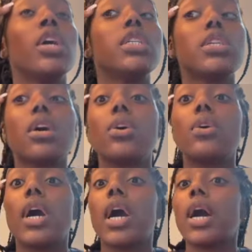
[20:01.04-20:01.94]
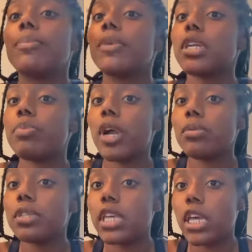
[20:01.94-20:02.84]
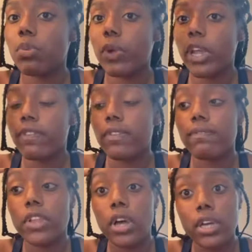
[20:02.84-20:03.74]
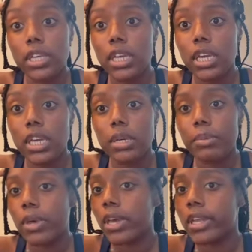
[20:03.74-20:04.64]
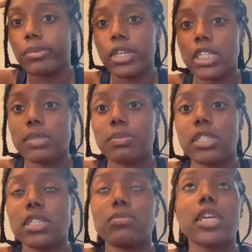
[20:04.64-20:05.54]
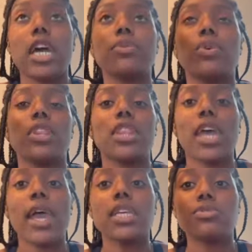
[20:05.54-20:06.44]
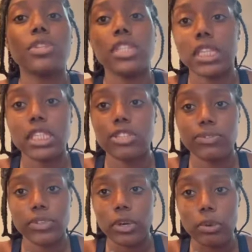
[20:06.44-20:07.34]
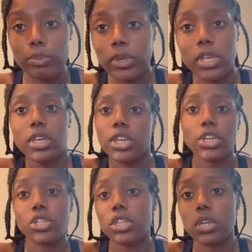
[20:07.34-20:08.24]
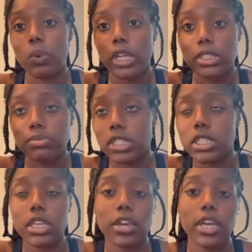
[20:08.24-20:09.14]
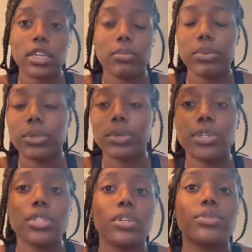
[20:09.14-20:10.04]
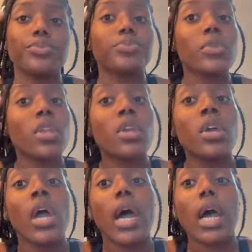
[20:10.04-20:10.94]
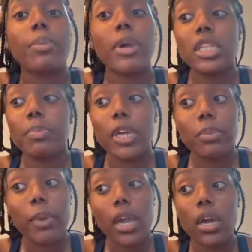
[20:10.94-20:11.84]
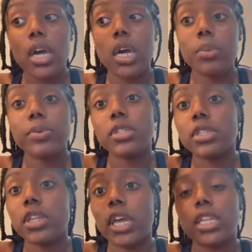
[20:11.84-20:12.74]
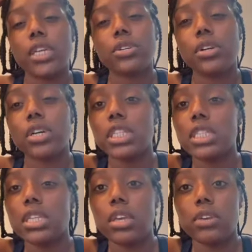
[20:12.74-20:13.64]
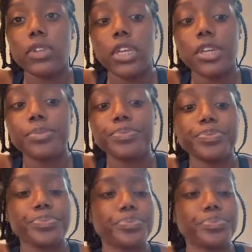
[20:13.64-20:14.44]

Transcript: So I'm going to probably take a break from vlogging, and I'm going to spend some time doing that. It's really nothing to film. You're just going to watch me stare at a computer. So I'll probably pick back up like later on this evening